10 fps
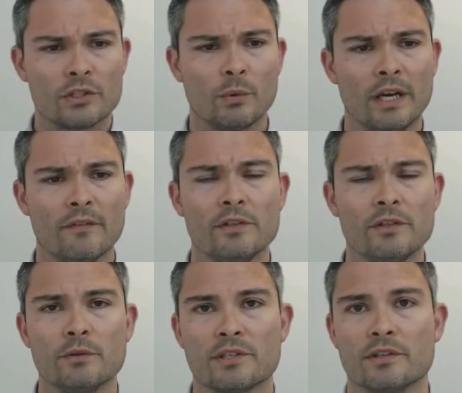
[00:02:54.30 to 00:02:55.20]
whenever you do
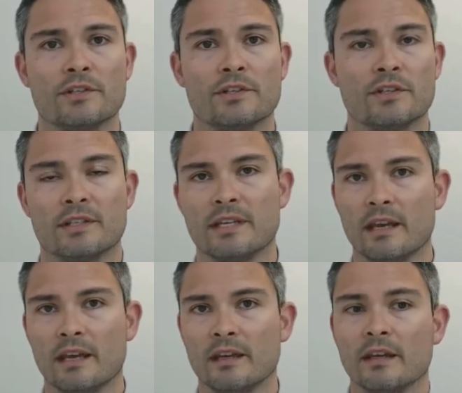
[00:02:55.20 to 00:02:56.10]
a search and
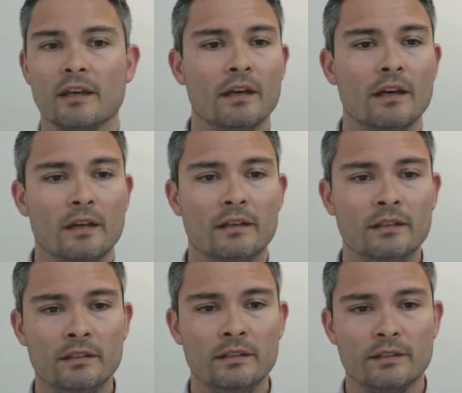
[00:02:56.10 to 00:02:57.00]
say
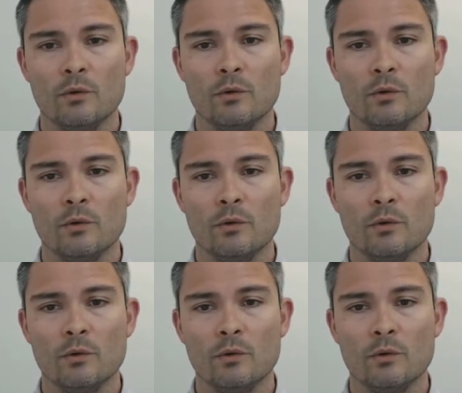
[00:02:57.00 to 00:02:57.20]
you